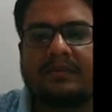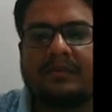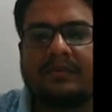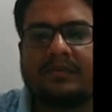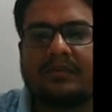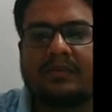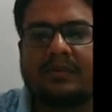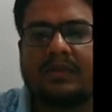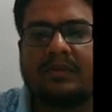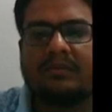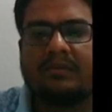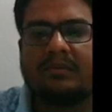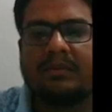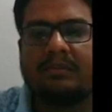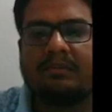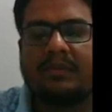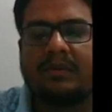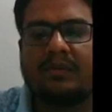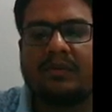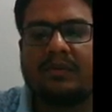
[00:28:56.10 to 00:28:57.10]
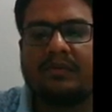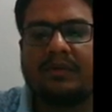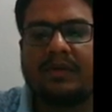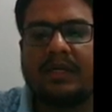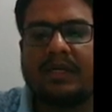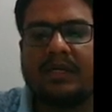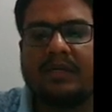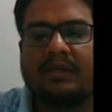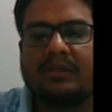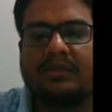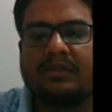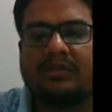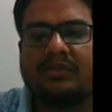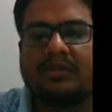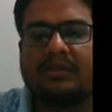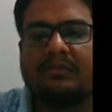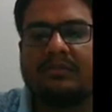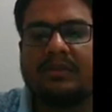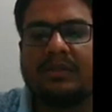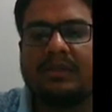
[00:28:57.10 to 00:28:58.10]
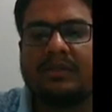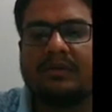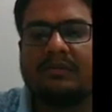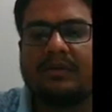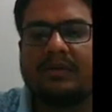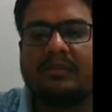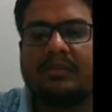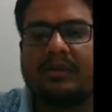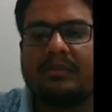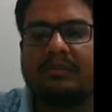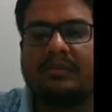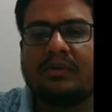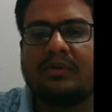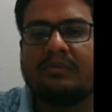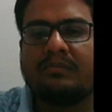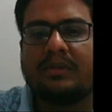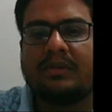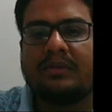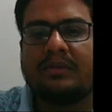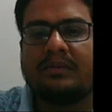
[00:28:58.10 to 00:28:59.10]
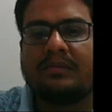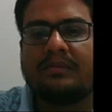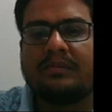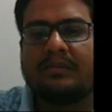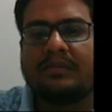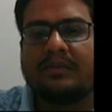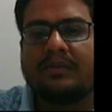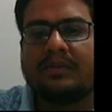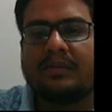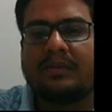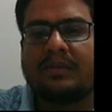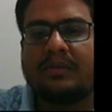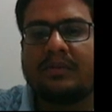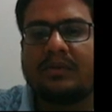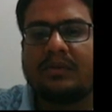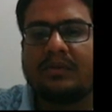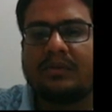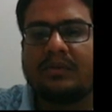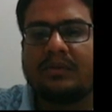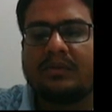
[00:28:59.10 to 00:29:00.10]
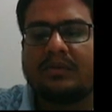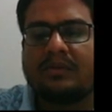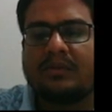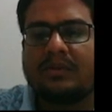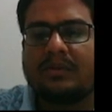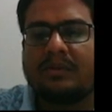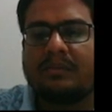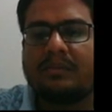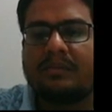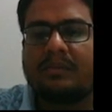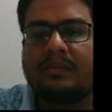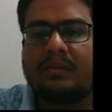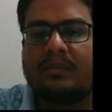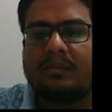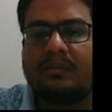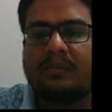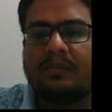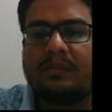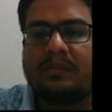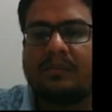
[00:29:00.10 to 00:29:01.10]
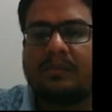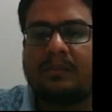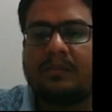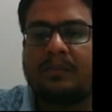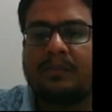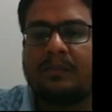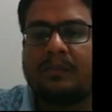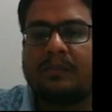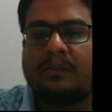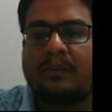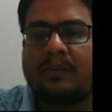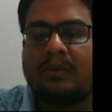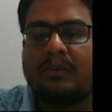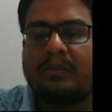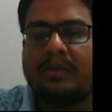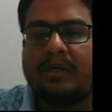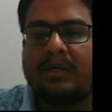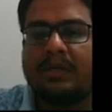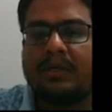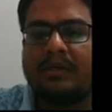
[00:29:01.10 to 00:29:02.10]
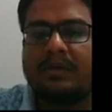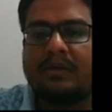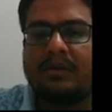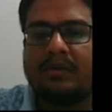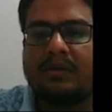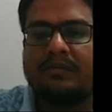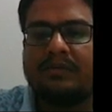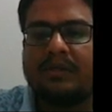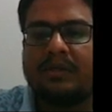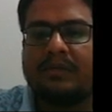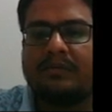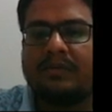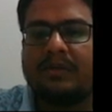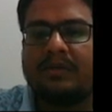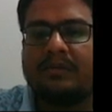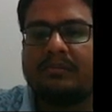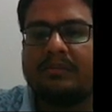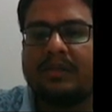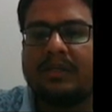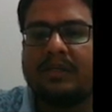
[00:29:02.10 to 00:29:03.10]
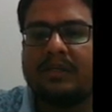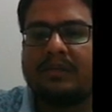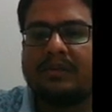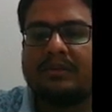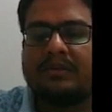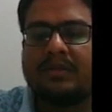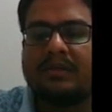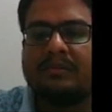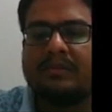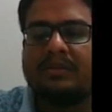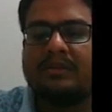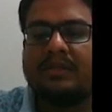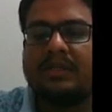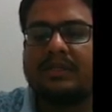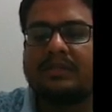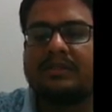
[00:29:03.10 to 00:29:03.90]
So that will be P of A intersection B divided by P of B. So the probability of the event B sum is less